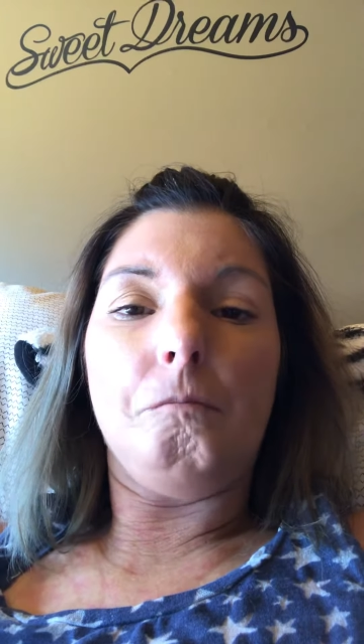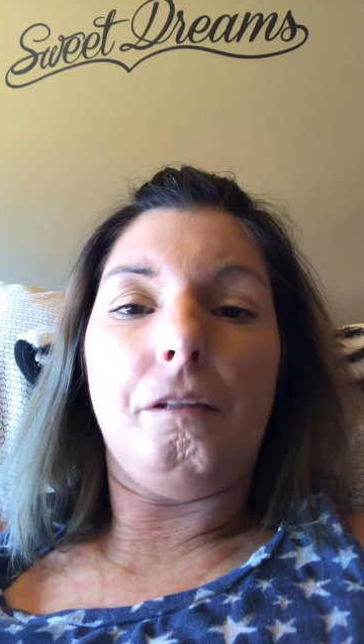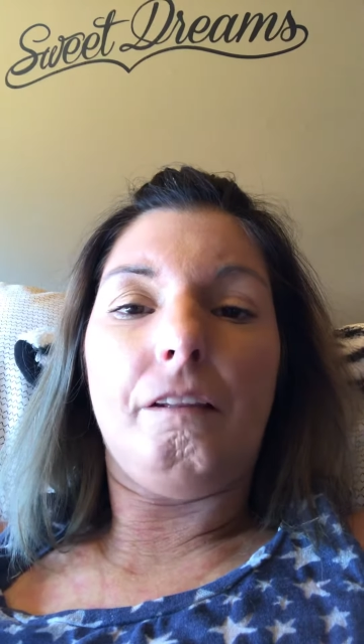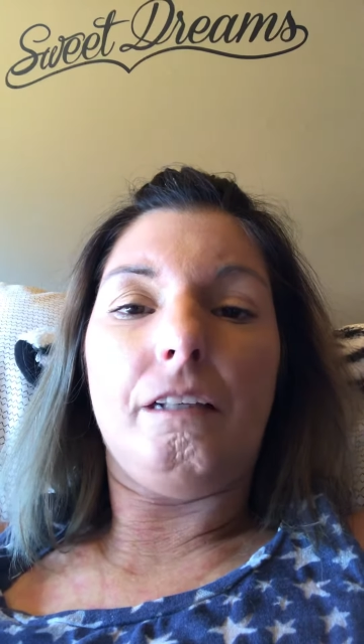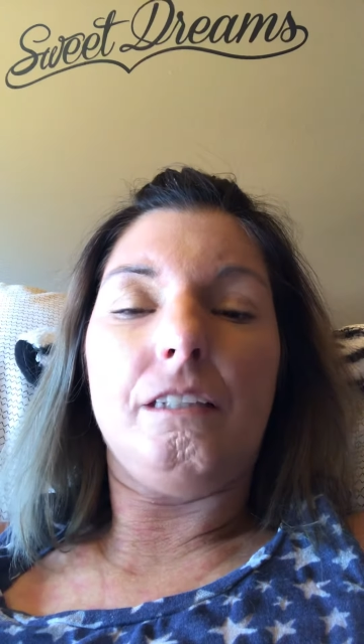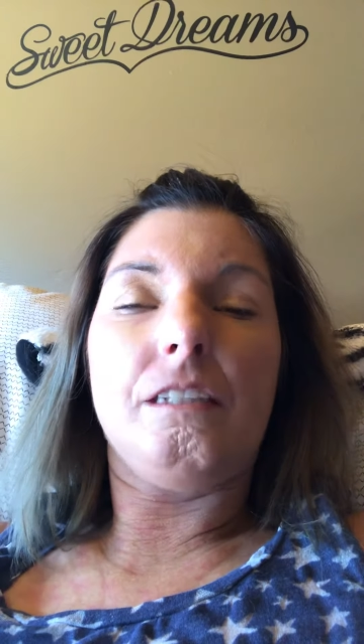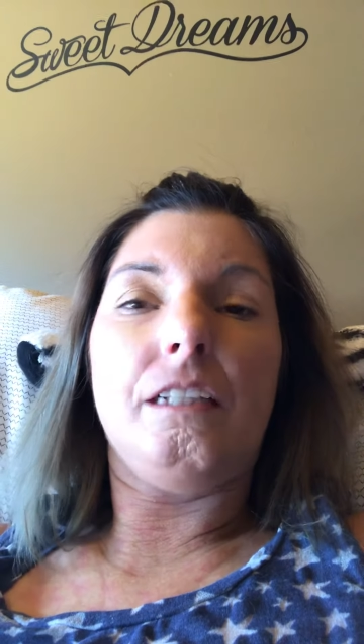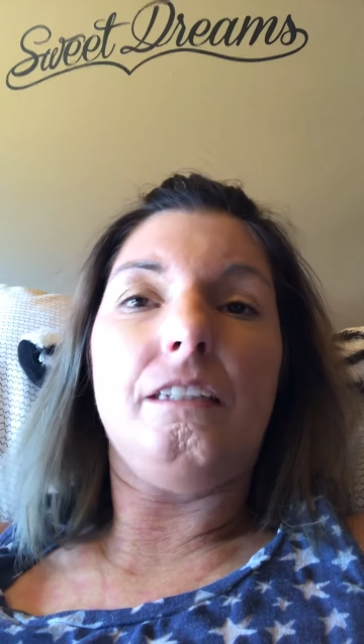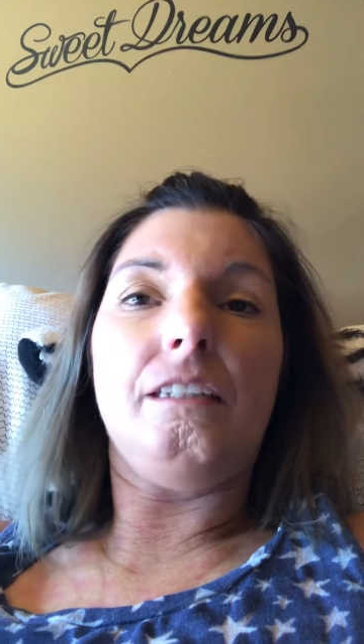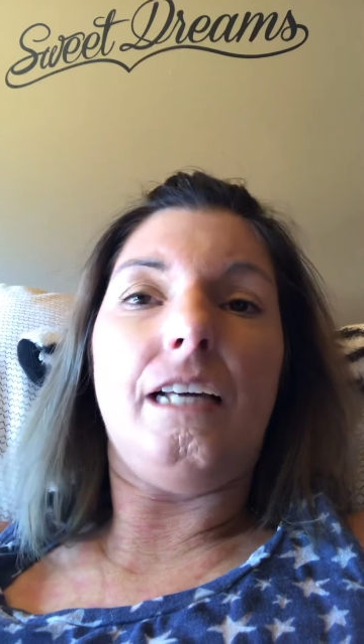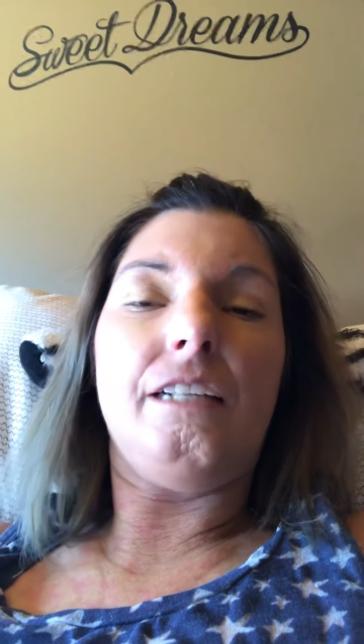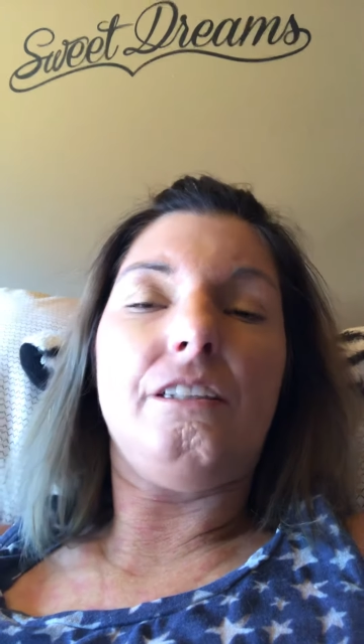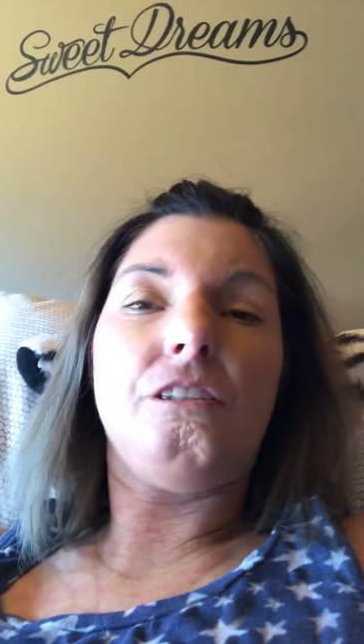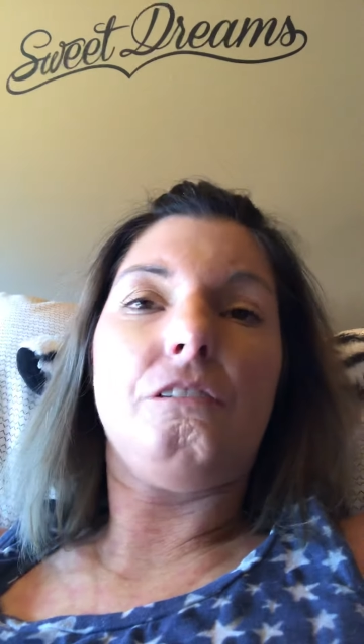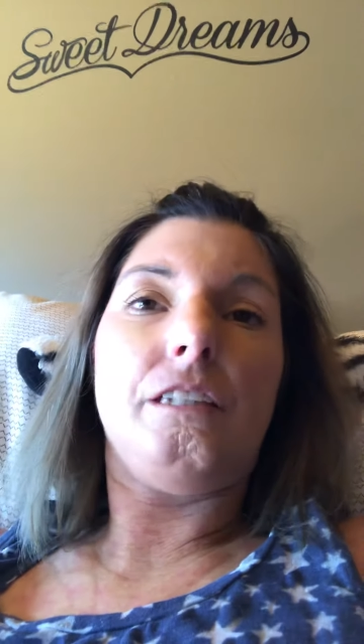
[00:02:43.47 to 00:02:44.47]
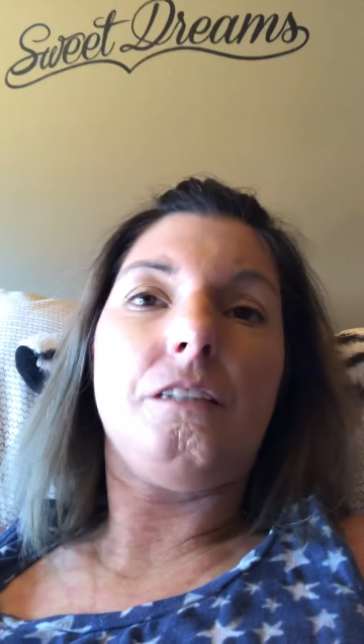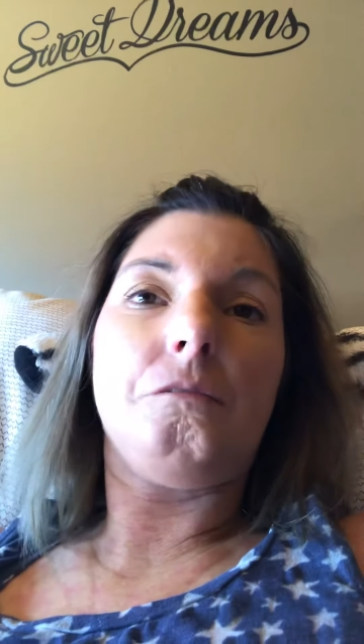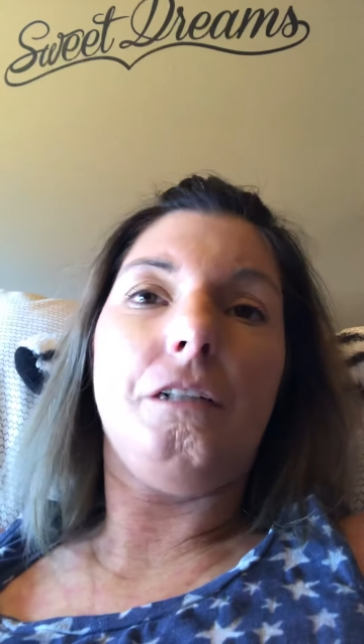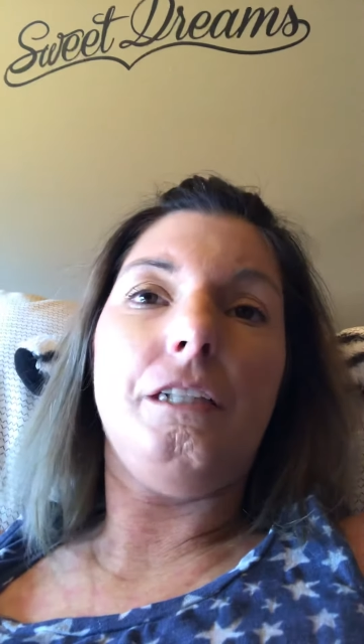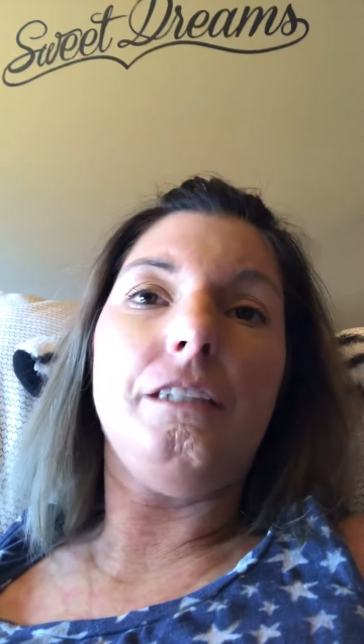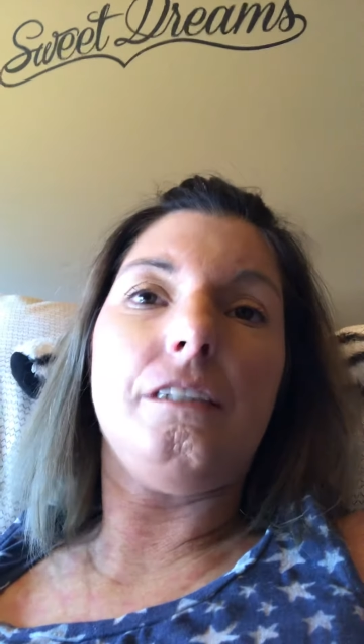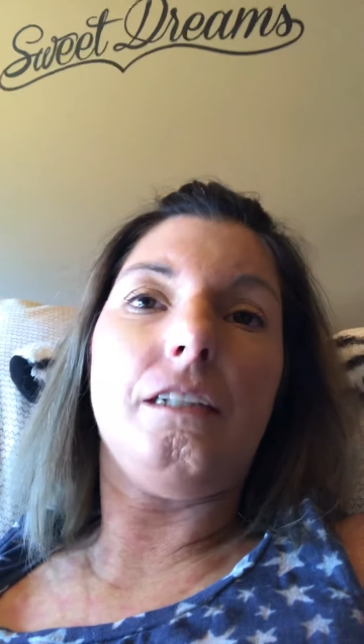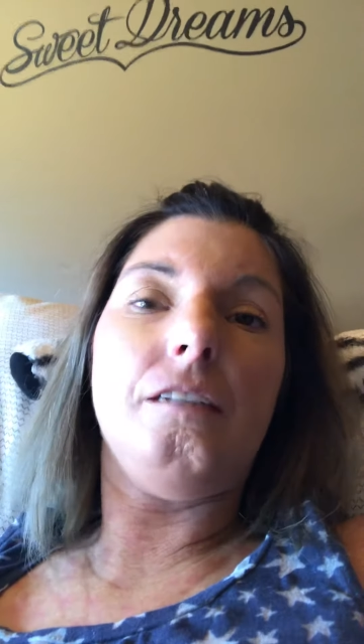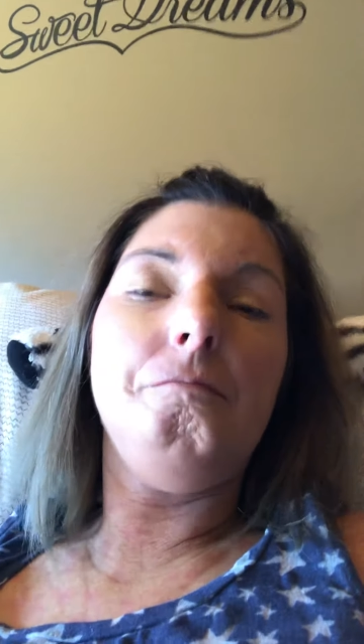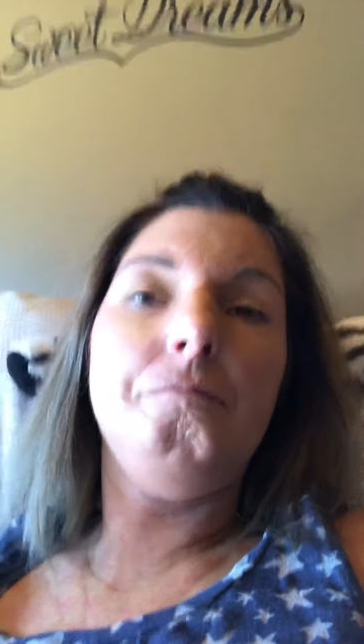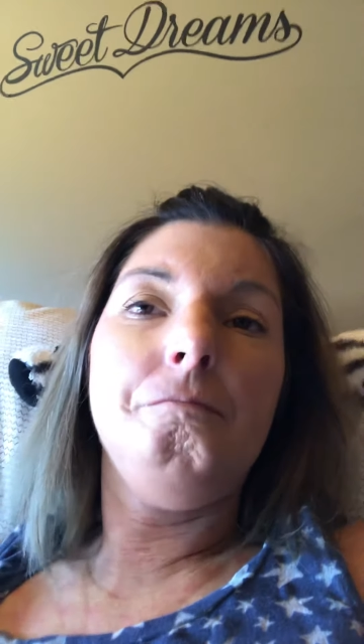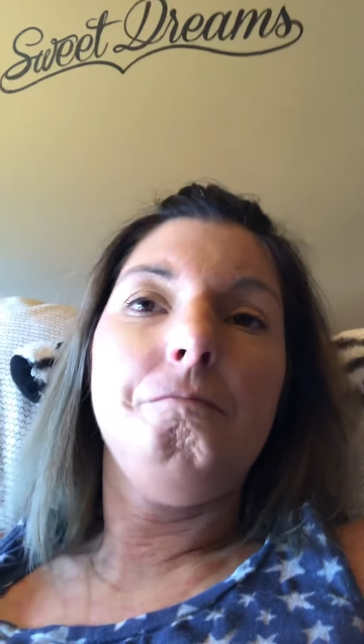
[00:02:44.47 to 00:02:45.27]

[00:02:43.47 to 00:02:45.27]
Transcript: and things like that. So that's what I did.